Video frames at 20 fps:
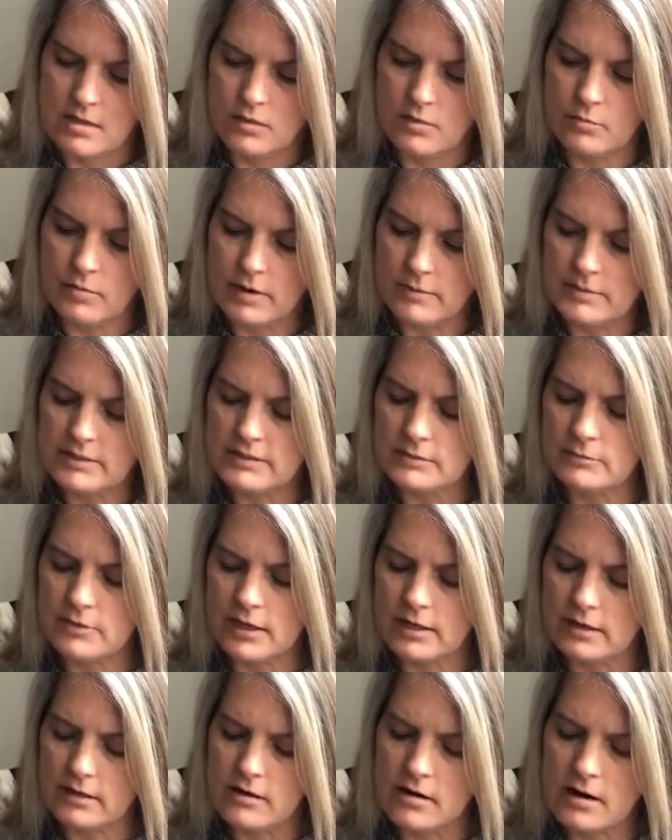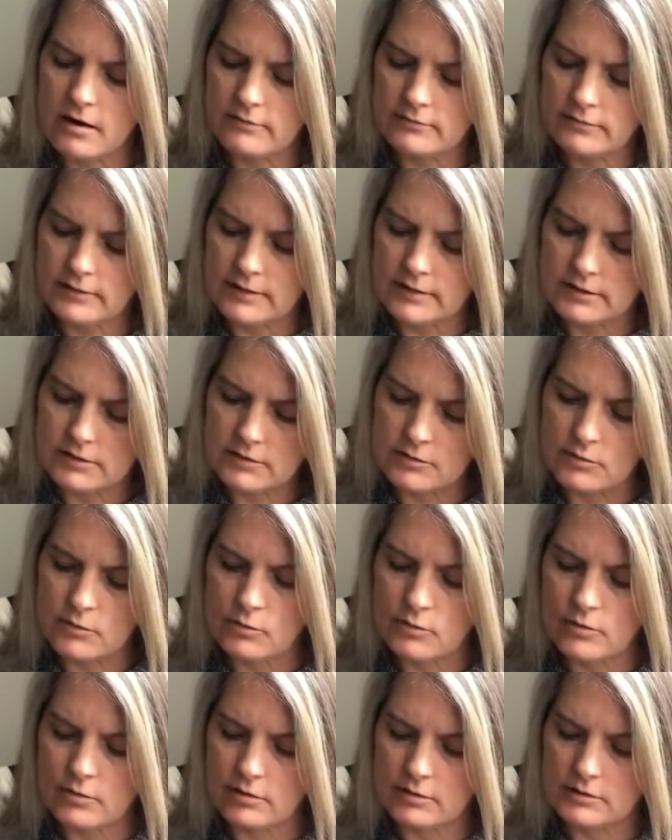there might be some kind of conflict
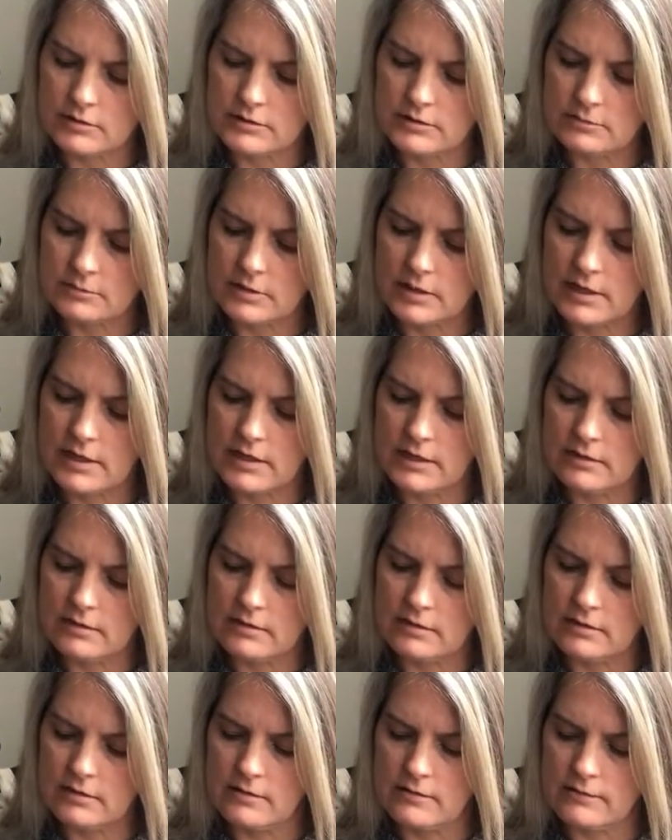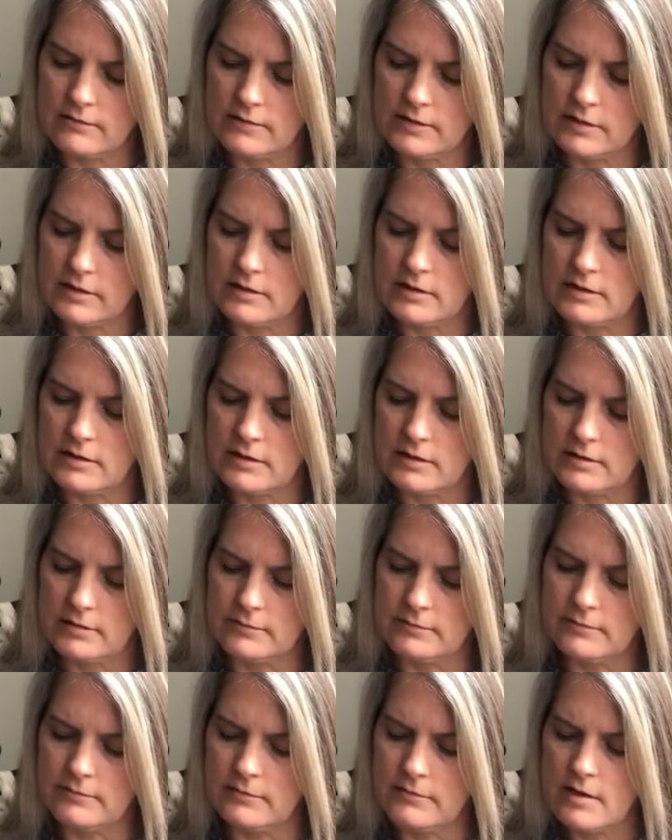or some kind of
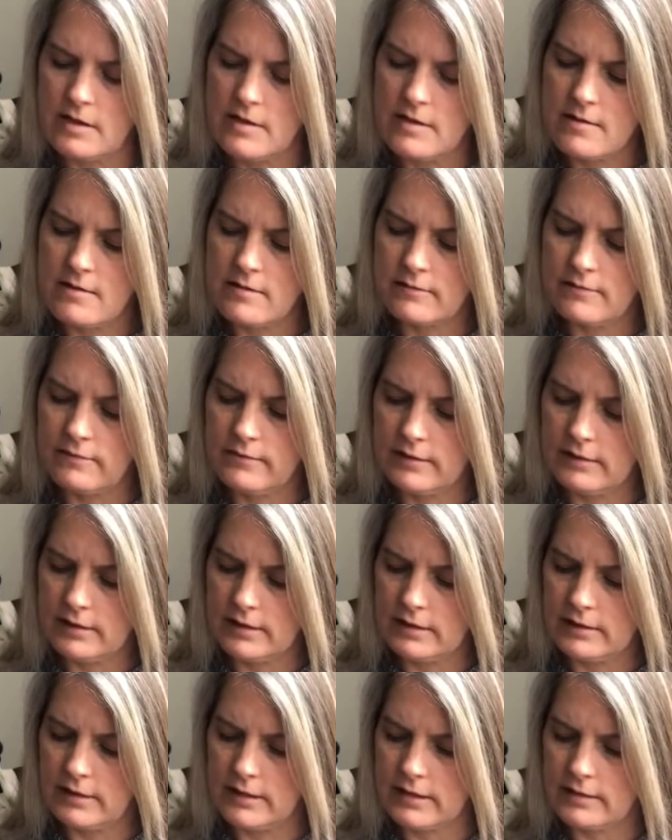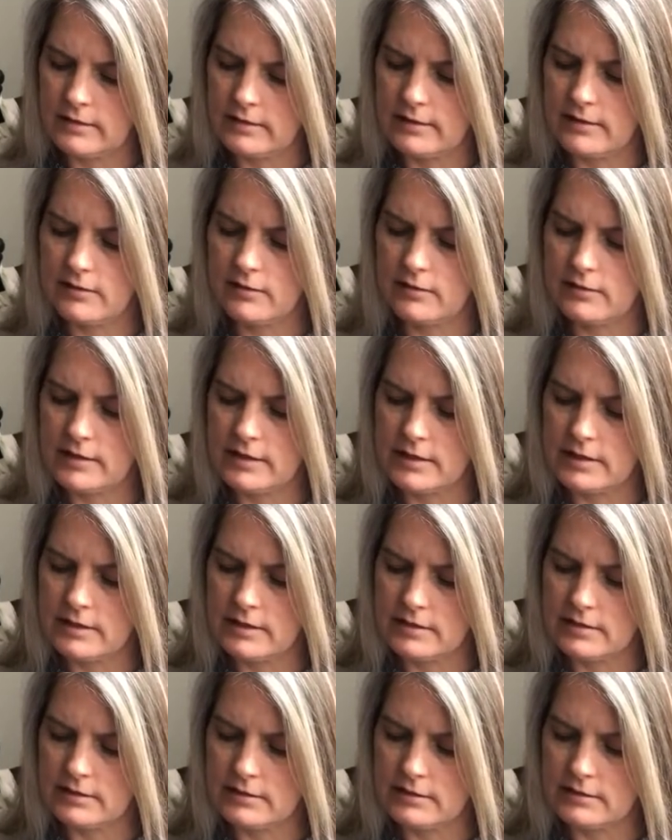um, feeling like there
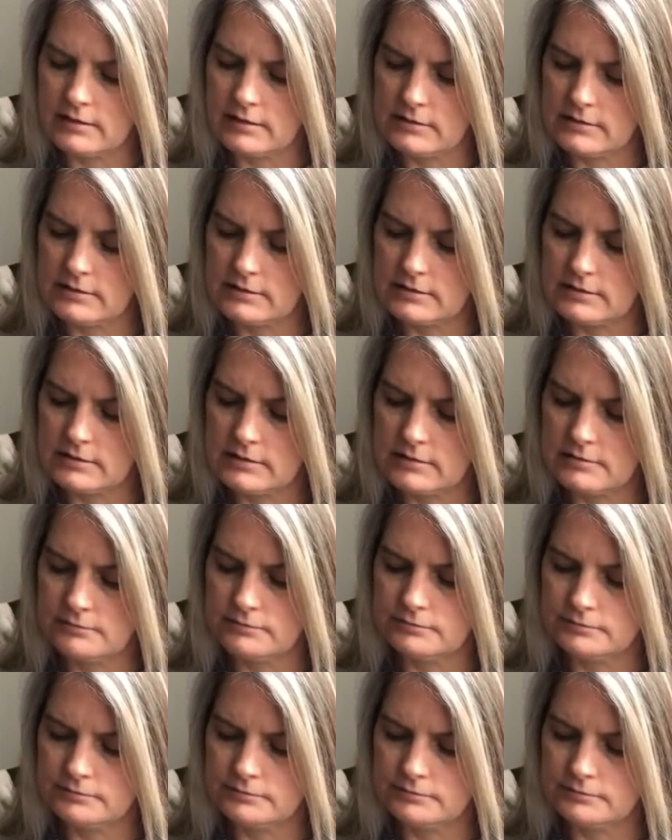is